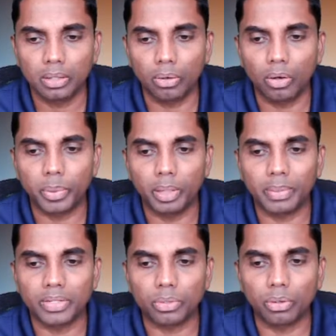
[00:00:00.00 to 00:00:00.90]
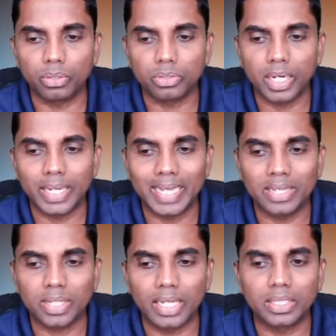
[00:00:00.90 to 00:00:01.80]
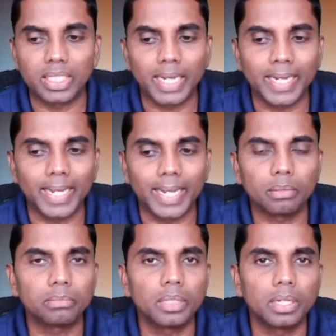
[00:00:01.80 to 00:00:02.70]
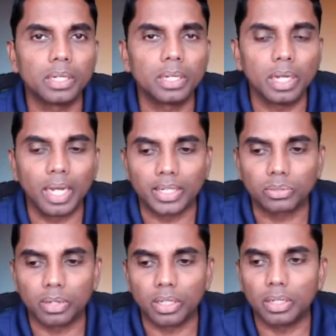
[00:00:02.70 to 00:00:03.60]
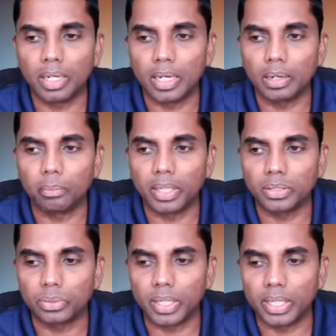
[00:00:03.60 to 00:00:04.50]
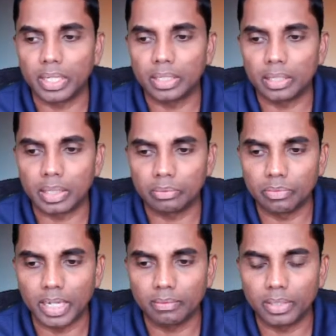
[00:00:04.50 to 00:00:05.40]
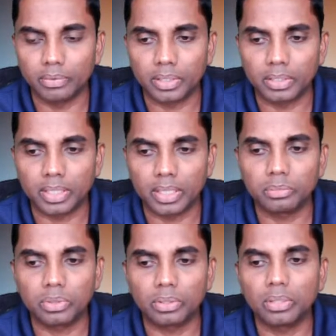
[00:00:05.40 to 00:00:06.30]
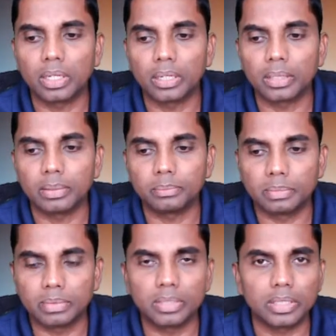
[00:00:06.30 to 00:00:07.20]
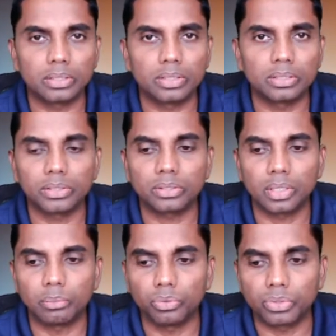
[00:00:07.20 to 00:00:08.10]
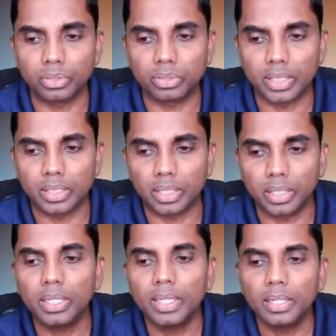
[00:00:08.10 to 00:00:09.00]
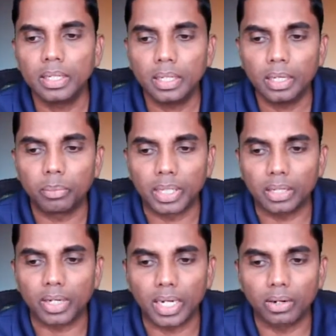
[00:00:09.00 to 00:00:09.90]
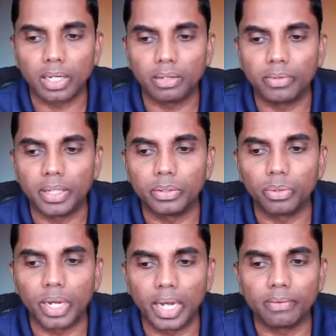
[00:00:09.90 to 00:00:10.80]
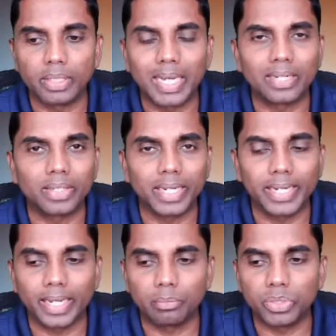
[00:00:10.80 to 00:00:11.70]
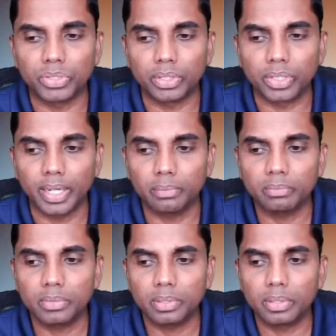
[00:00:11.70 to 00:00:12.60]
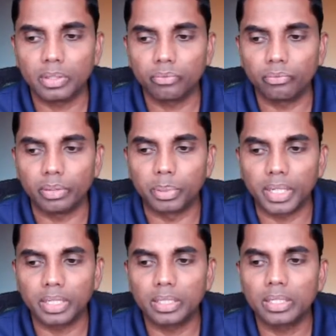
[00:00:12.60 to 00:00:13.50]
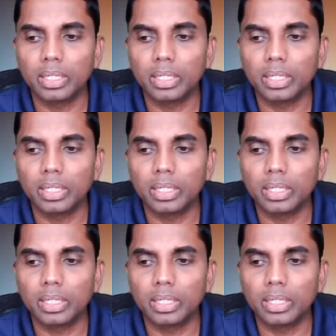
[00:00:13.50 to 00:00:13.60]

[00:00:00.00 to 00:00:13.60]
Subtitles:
Open Up is on Sundays at 10 a.m. actually, but today we have a different time zone. It's just moved to 10:30, but regularly we do have it at 10 a.m. Eastern time. We bring